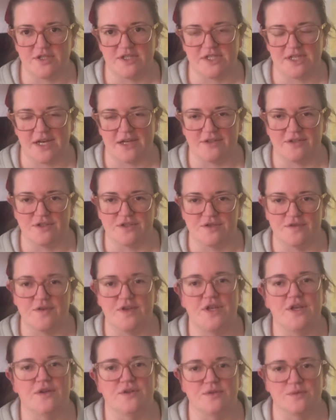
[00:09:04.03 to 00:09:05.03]
challenge
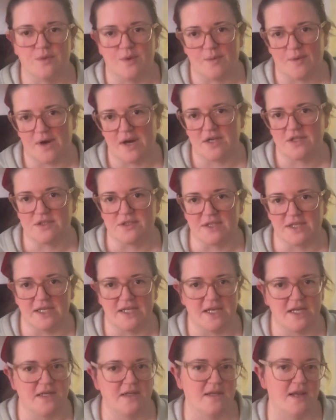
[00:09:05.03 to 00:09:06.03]
videos, what we're actually
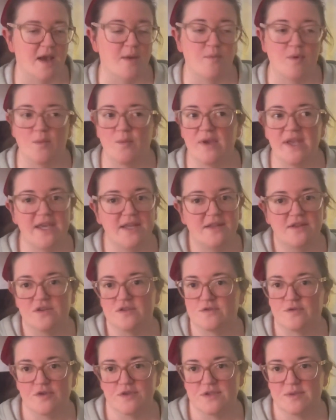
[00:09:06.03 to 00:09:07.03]
eating. And when we eat
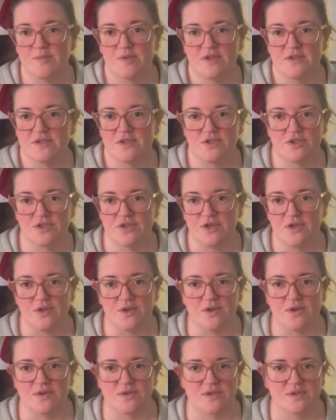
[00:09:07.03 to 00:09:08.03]
those frozen meals, I'll show you
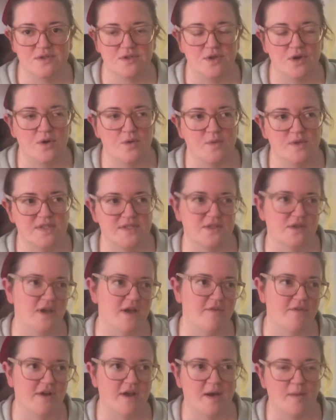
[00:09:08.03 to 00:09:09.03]
those. So we still
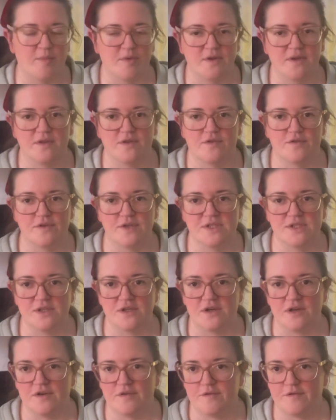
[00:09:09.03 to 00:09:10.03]
have a couple in the
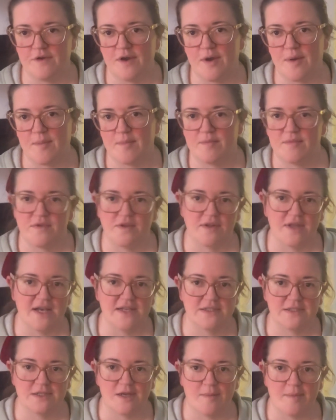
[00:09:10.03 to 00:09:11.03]
freezer from the
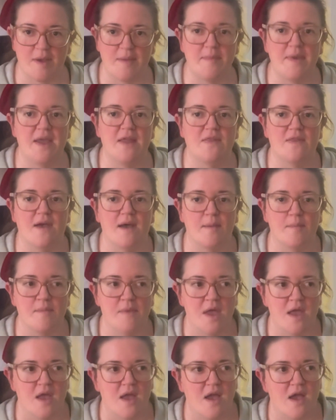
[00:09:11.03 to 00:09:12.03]
last time I made them.
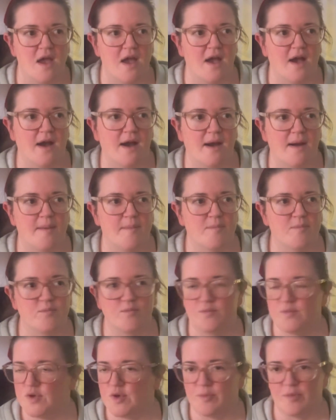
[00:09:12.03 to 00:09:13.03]

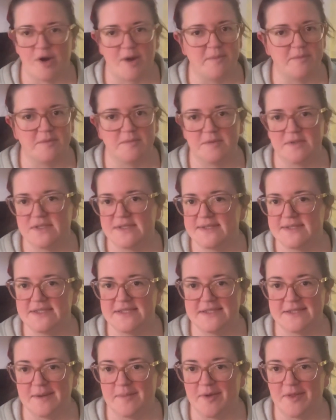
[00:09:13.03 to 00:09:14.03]
You'll probably see
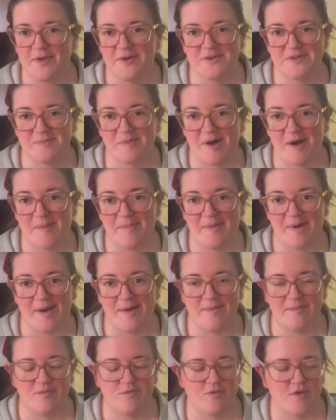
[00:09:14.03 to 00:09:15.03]
some of those pop
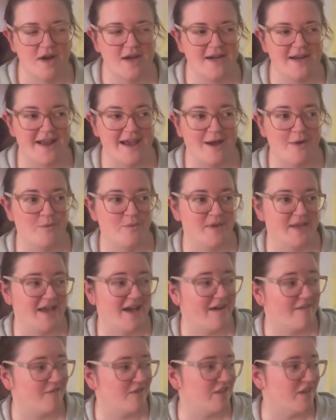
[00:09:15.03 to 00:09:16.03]
up. Right now we
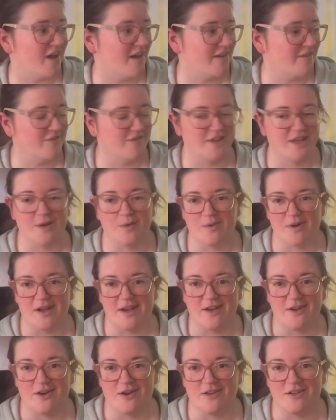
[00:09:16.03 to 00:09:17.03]
have a lot of like what I
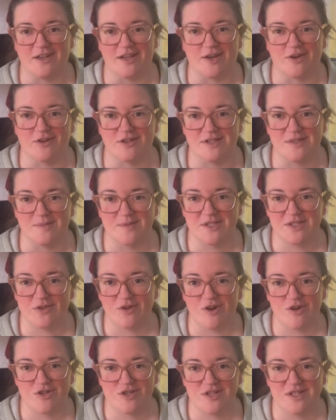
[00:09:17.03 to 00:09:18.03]
call like Christmas
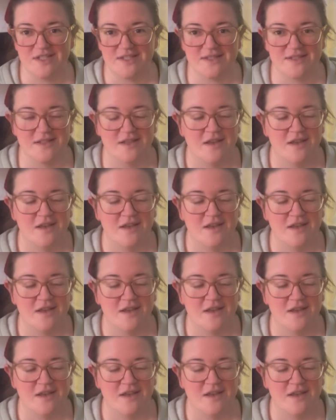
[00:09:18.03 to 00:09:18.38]
groceries.